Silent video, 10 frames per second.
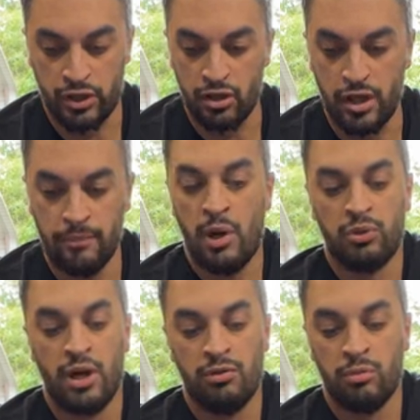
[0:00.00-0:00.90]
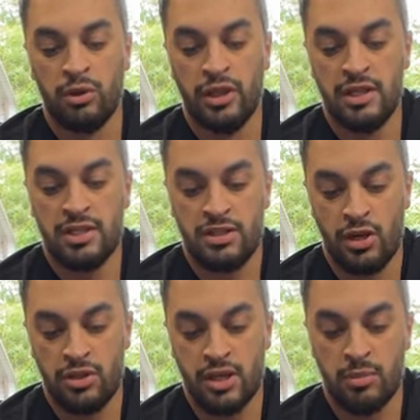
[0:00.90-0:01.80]
good. Both of them release
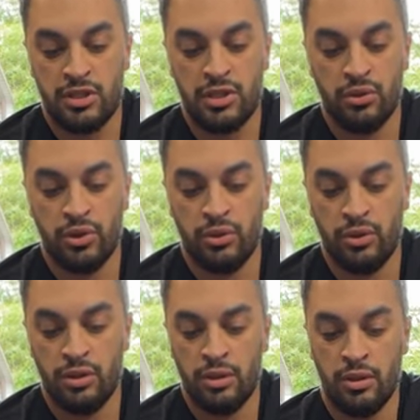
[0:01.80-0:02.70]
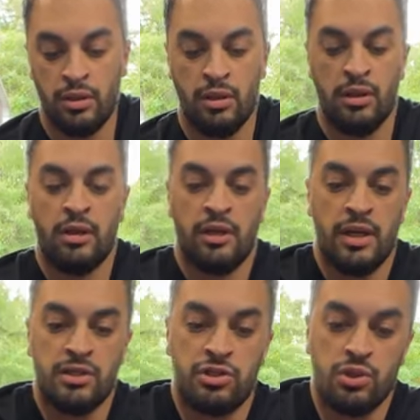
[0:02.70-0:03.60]
dirt and material
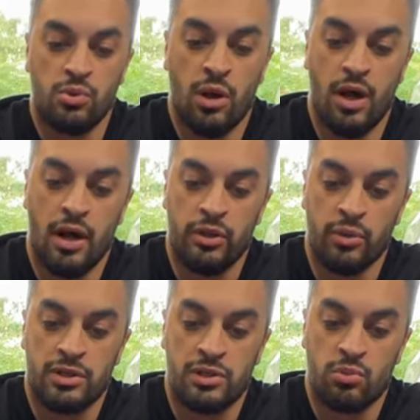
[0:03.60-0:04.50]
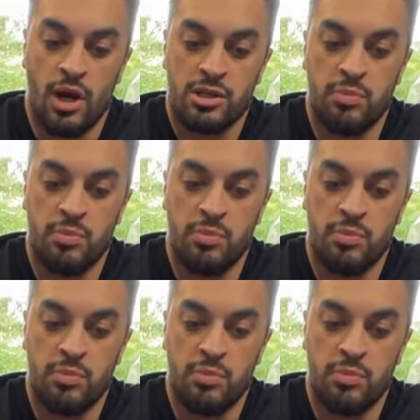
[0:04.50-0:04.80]
into uh, the rinse and wash